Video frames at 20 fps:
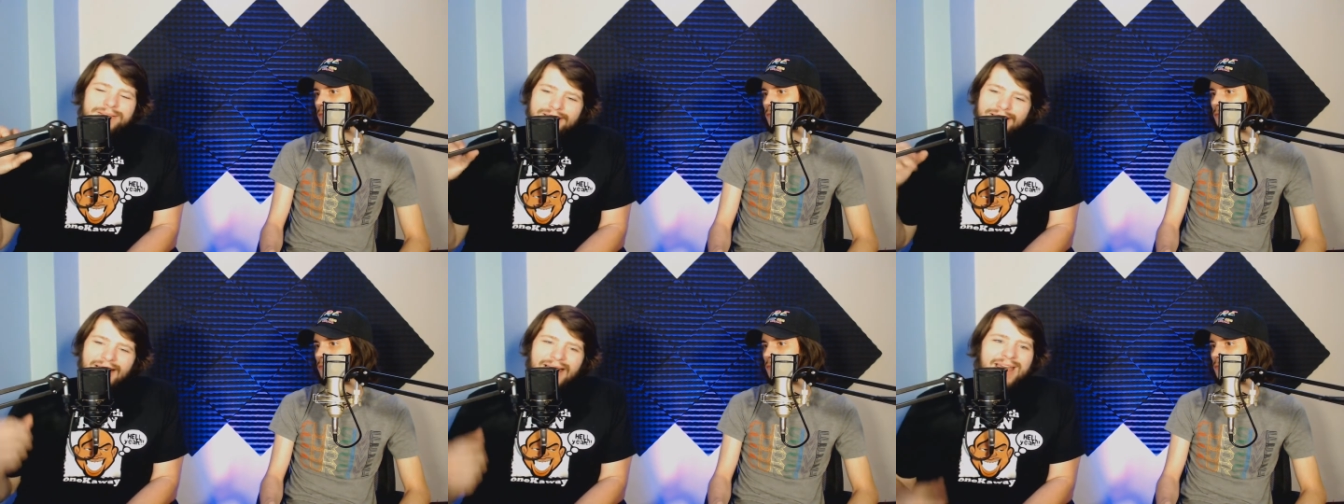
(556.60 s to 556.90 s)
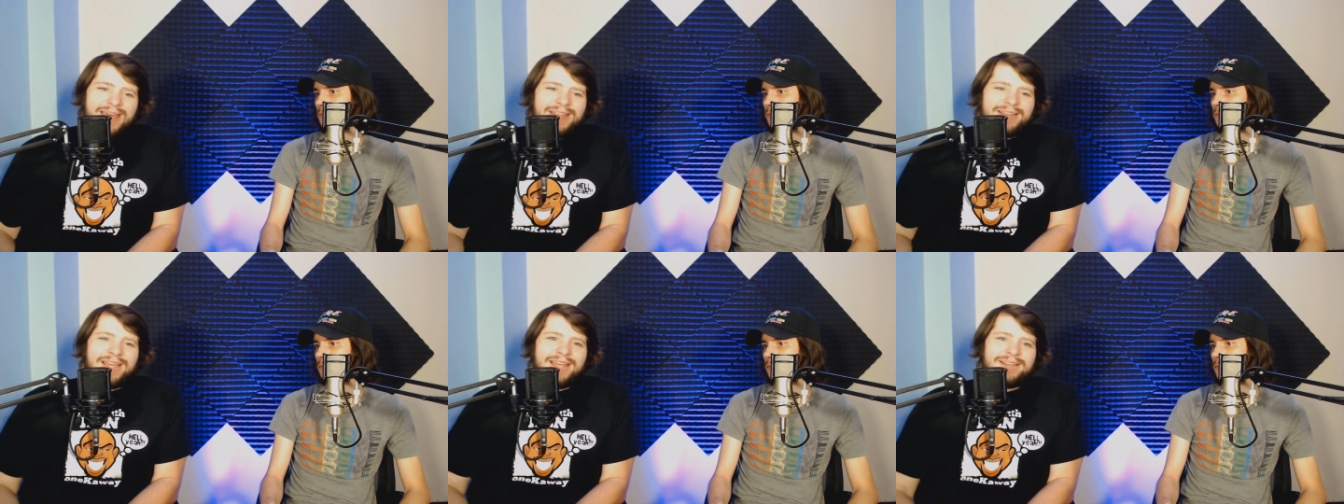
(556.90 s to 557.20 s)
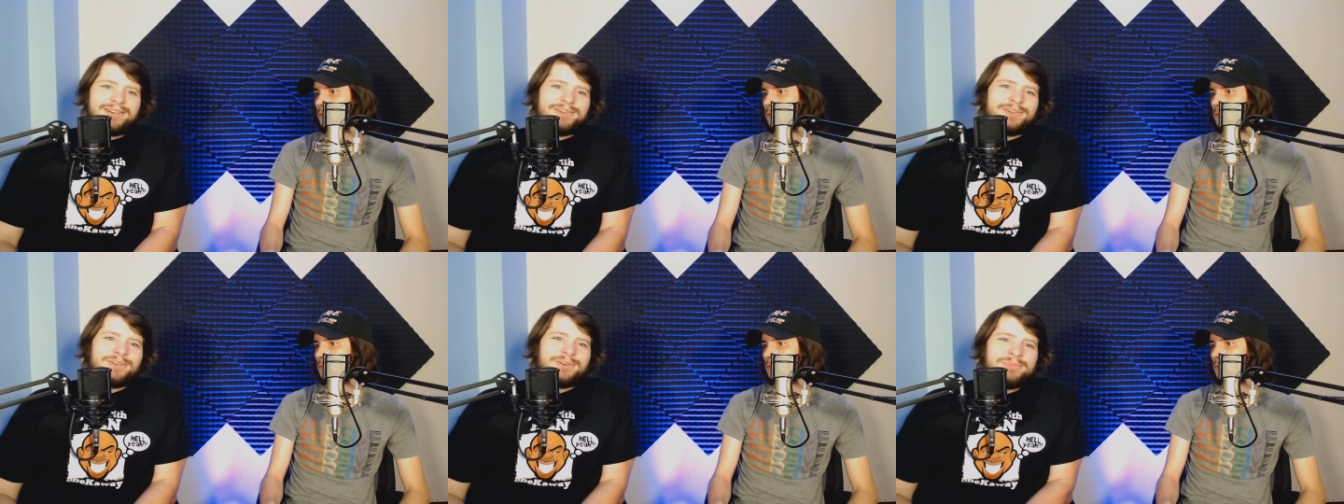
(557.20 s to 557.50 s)
I
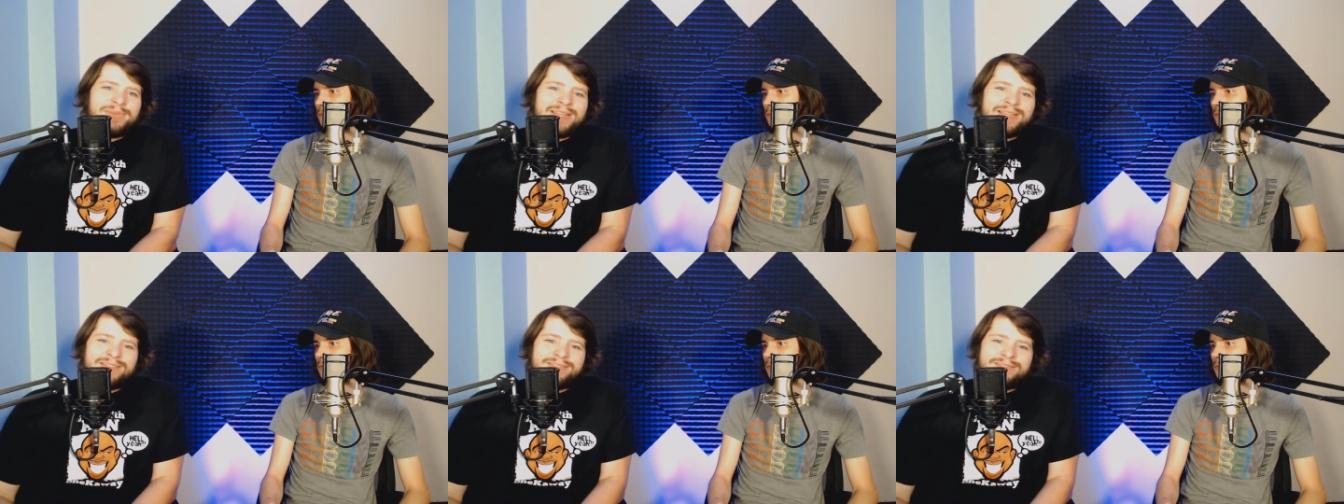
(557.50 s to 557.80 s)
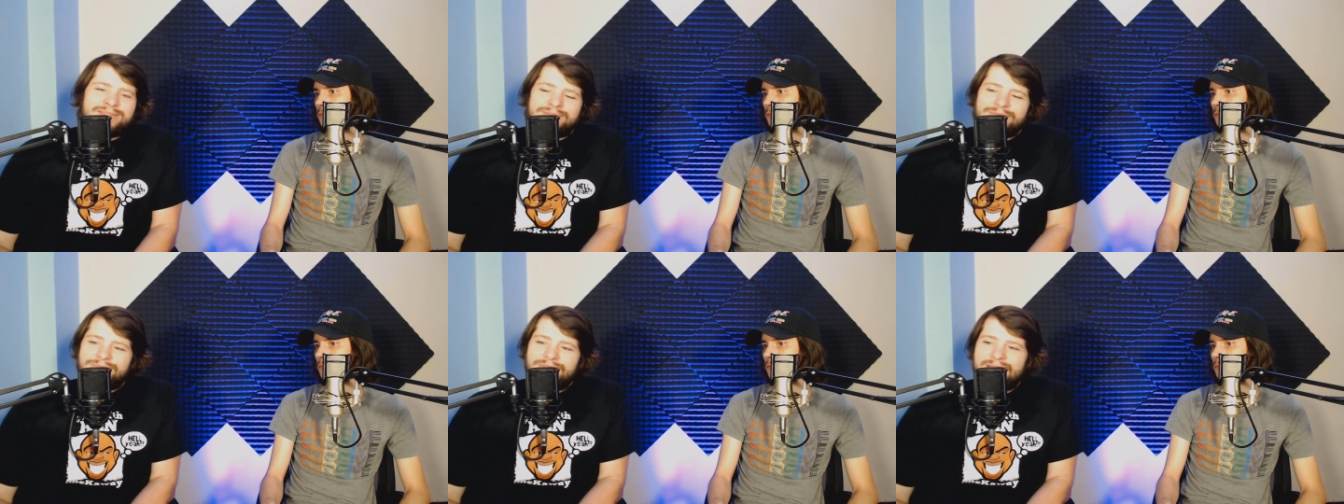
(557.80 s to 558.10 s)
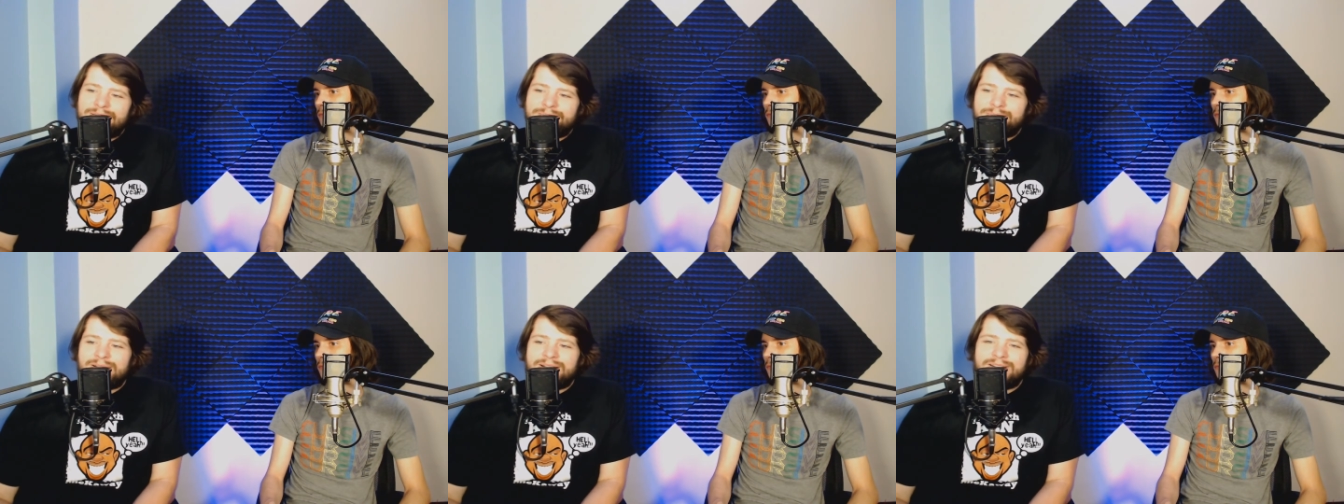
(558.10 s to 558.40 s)
don't know, man,
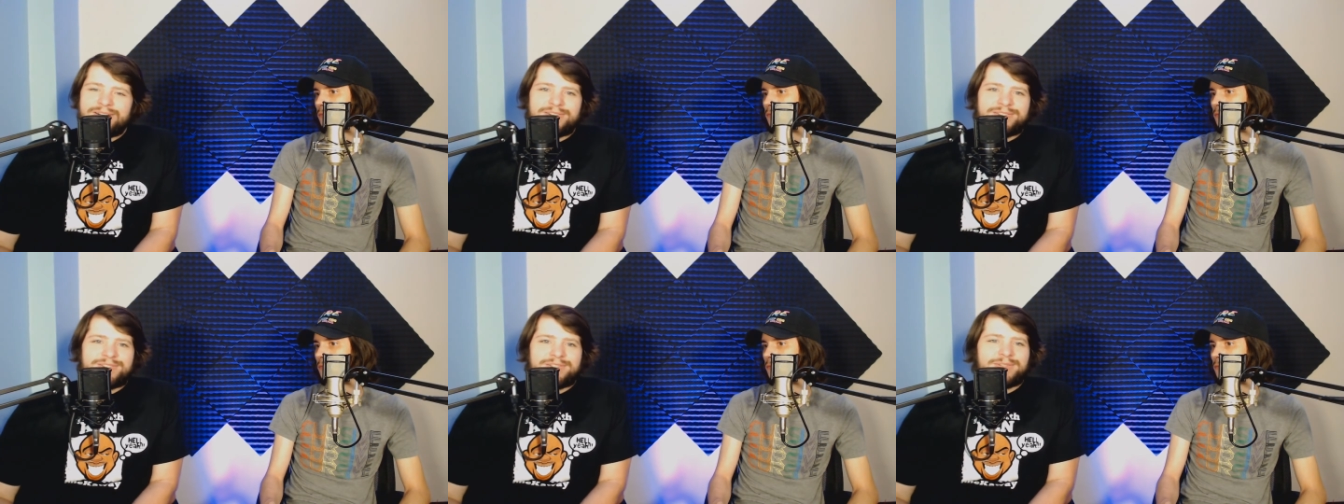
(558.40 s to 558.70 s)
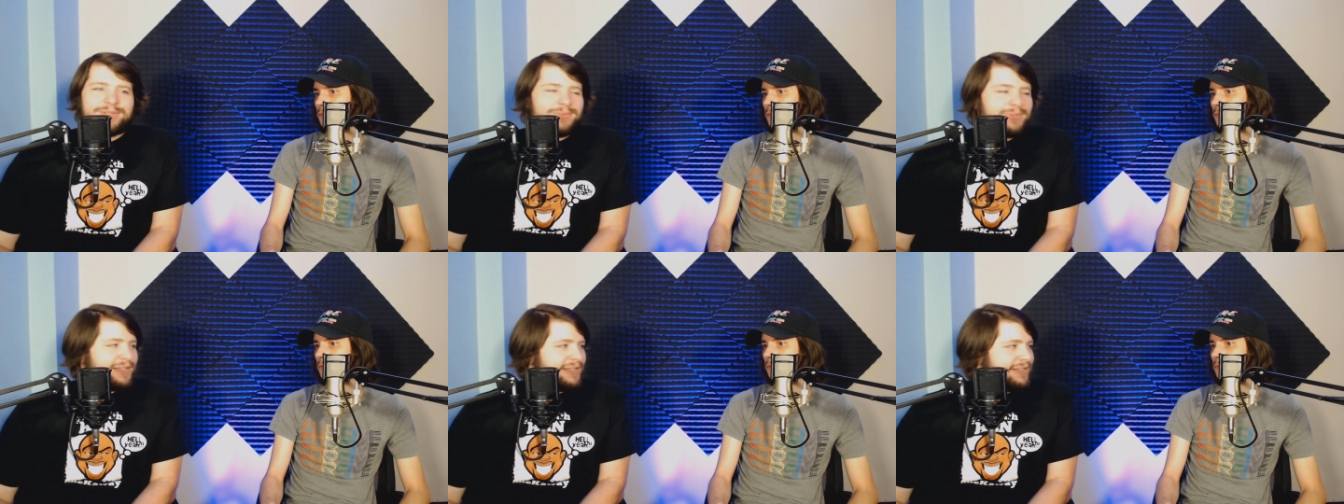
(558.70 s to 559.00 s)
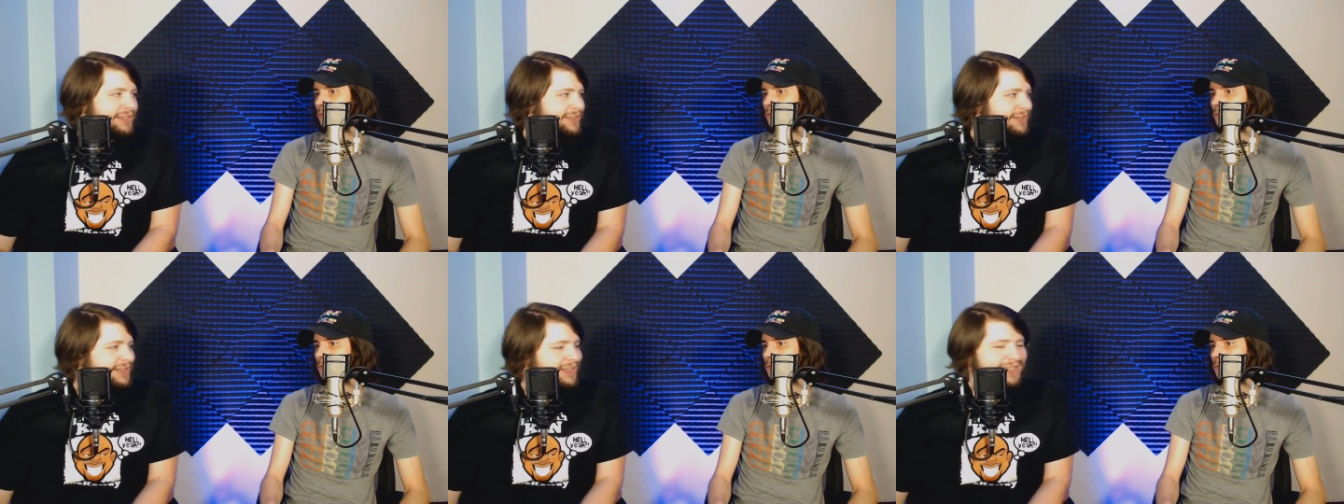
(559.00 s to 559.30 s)
vampires aren't
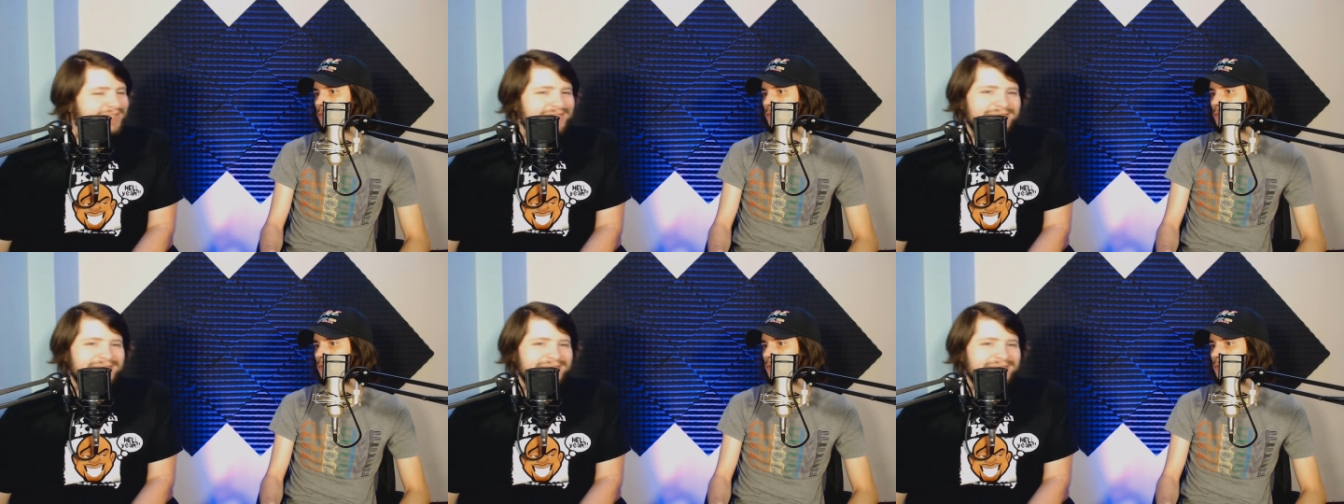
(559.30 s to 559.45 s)
real.